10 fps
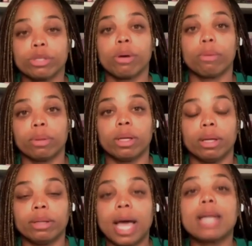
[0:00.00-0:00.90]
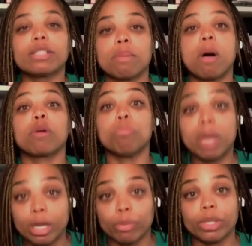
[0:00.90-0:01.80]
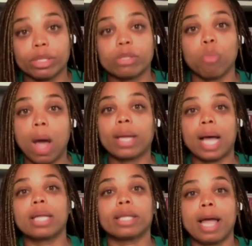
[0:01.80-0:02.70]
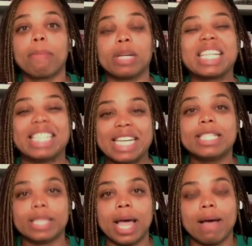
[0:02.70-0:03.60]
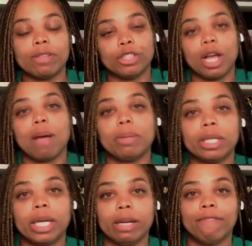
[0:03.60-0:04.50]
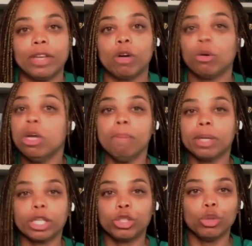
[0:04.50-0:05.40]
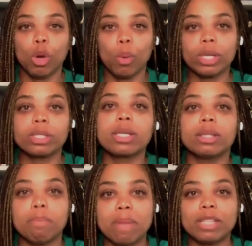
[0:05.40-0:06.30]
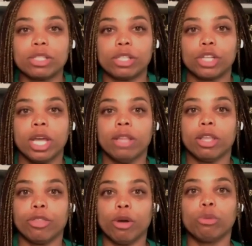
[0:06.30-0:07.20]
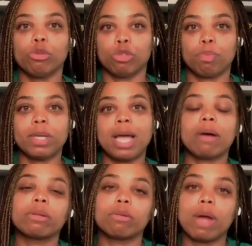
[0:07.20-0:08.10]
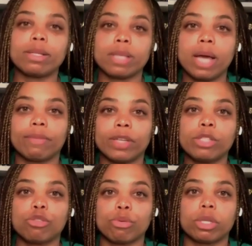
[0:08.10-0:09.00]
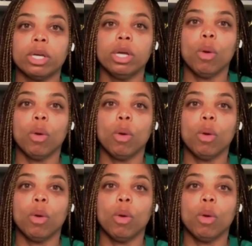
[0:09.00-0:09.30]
So that is among many reasons why Colin Kaepernick needs to have a job in the NFL because you don't want to send the message that those who speak out on the right side of history